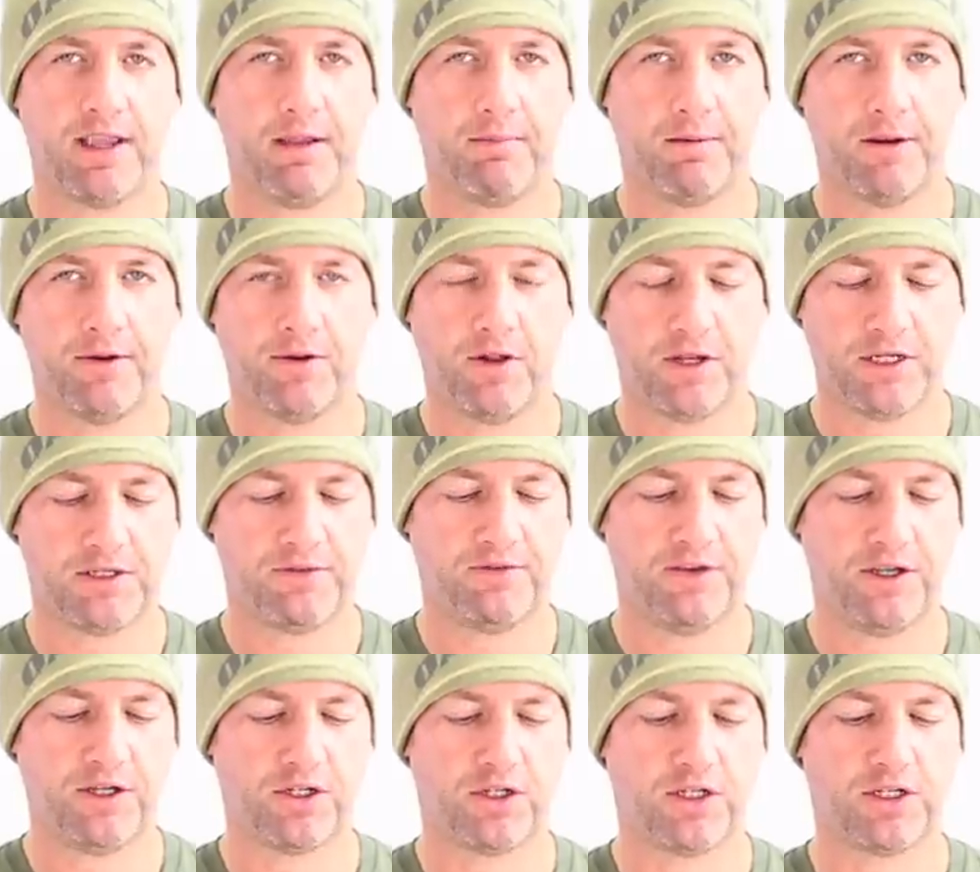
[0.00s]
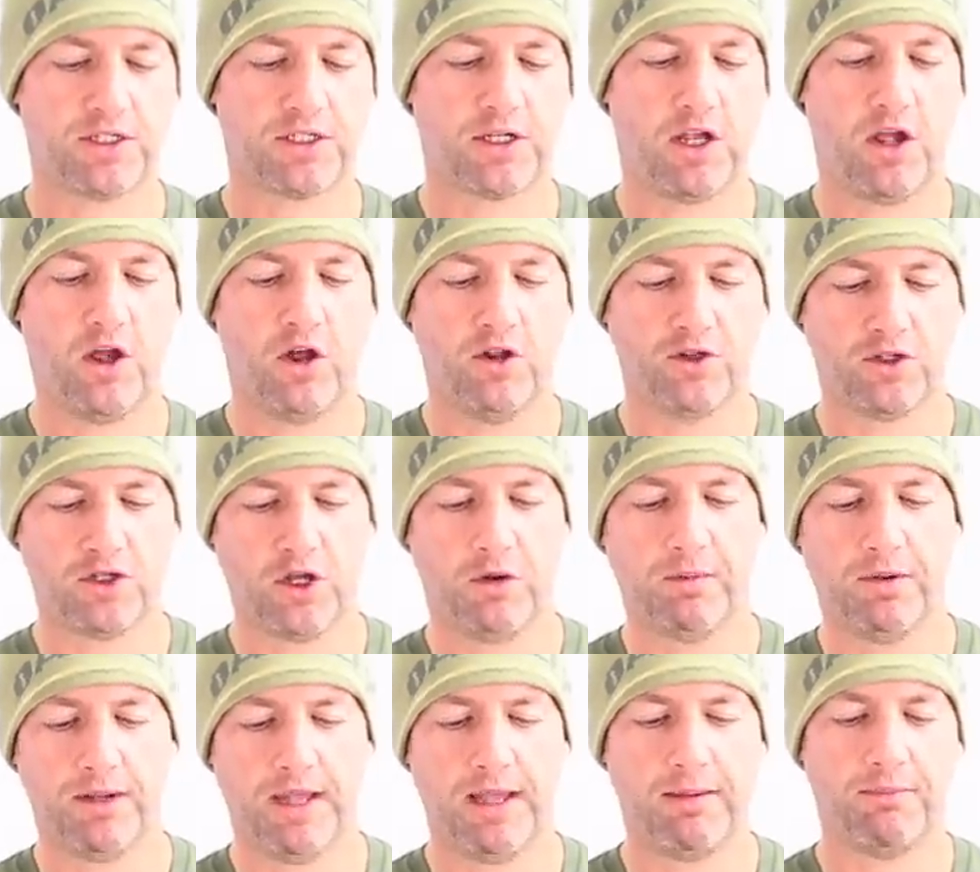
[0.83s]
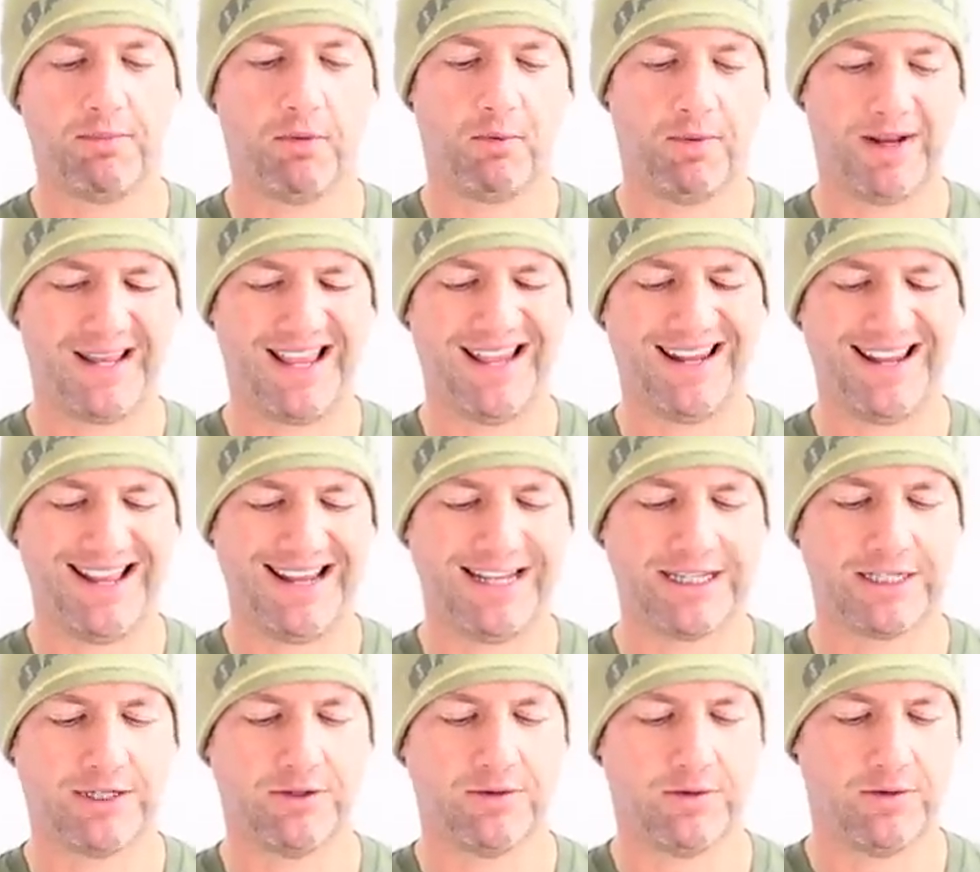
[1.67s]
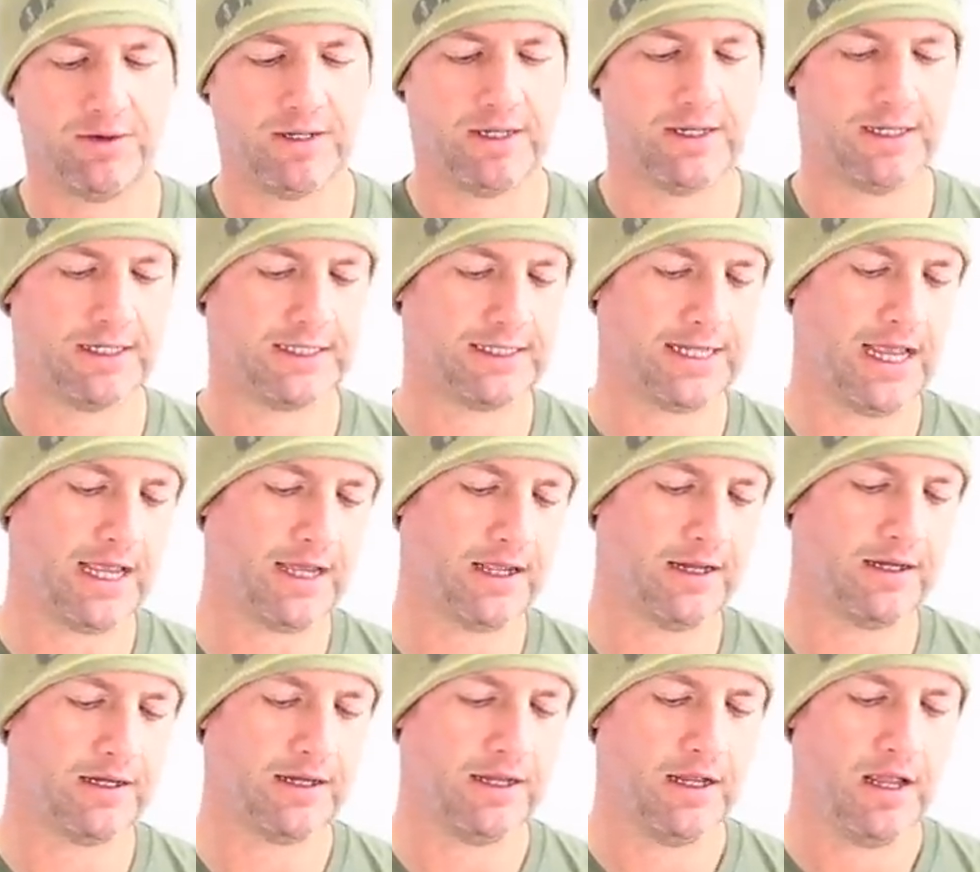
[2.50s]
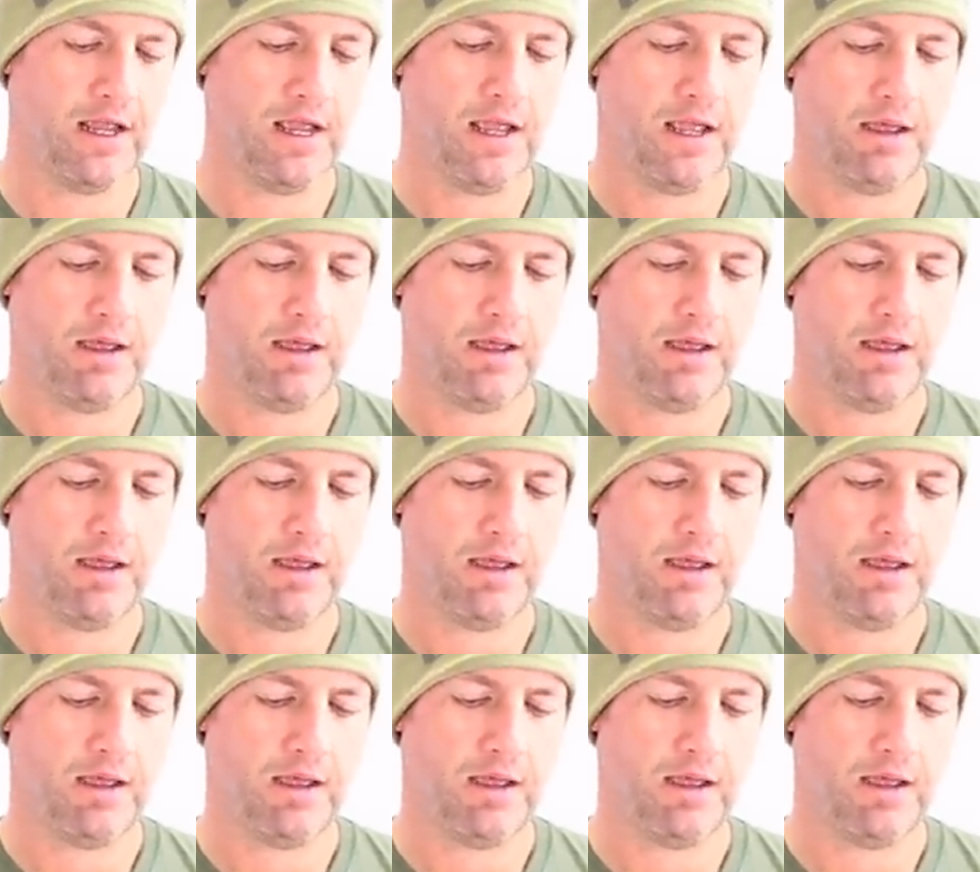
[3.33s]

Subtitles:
a couple of nice features on top of that, but we'll get that into in a second.